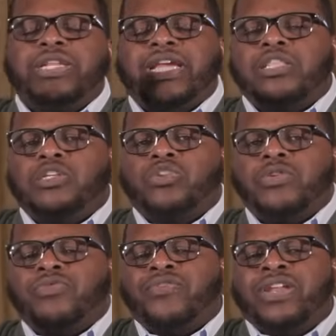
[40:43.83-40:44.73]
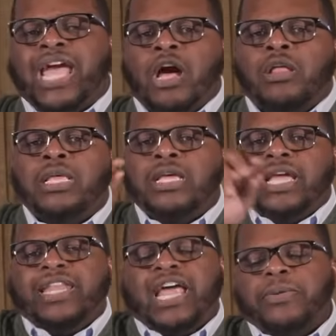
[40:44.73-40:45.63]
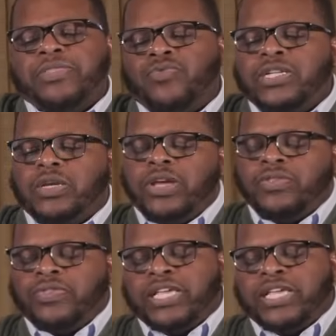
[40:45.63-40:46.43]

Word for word: and illustrate Reverend Al and I with the, eh, with the